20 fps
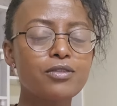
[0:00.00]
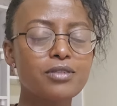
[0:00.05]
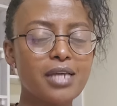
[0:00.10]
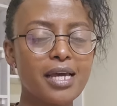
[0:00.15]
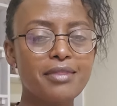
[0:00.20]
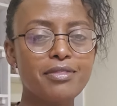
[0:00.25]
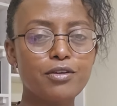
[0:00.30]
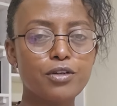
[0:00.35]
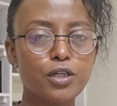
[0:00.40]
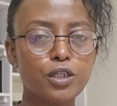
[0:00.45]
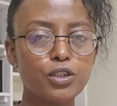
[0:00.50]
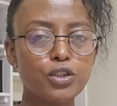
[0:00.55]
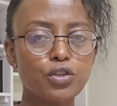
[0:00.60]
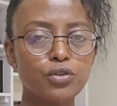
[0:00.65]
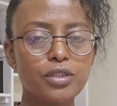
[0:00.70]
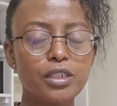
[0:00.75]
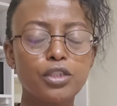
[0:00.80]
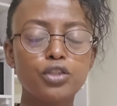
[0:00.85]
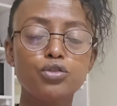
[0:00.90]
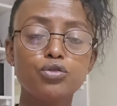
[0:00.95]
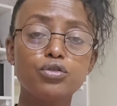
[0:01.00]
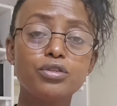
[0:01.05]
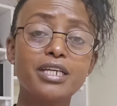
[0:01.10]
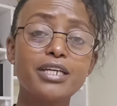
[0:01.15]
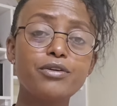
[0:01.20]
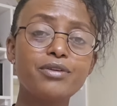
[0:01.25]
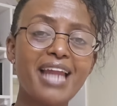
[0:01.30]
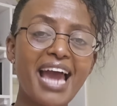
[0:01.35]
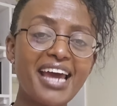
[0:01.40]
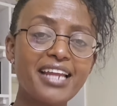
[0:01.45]
outside the country into
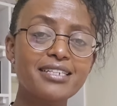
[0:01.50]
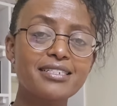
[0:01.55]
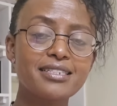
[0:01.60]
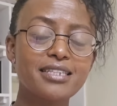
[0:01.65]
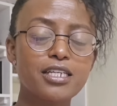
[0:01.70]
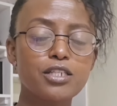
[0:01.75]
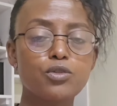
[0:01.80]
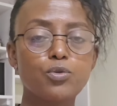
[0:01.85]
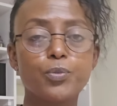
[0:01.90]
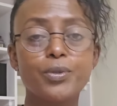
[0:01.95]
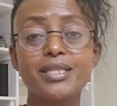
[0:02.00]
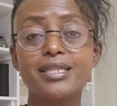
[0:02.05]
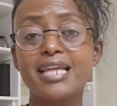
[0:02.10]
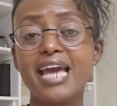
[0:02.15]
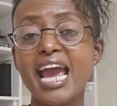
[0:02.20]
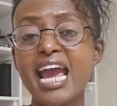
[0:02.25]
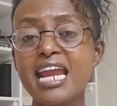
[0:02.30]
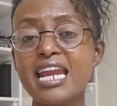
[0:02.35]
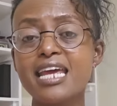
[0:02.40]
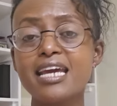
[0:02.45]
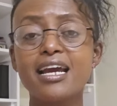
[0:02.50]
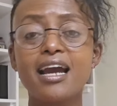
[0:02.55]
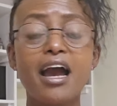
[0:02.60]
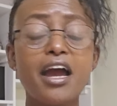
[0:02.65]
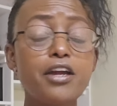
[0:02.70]
the United States with any